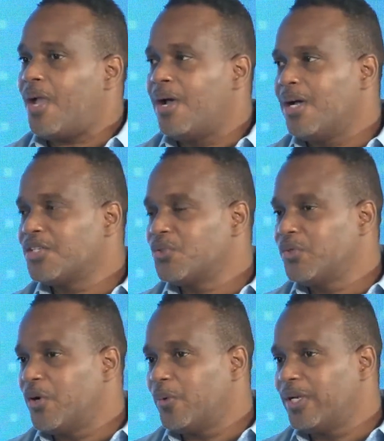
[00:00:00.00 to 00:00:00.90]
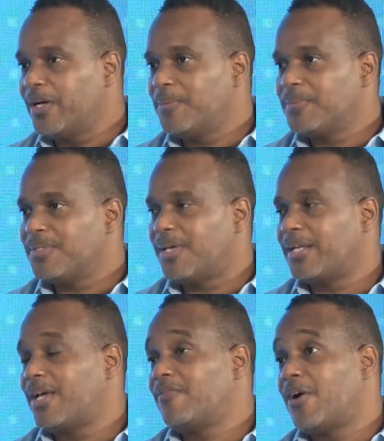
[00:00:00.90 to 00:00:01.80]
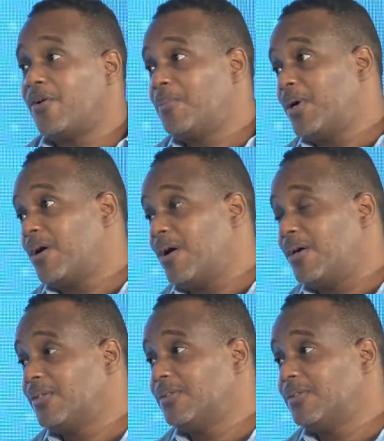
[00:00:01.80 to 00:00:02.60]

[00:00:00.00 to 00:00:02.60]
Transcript: have Junior Williams, and you have Errol McGaw.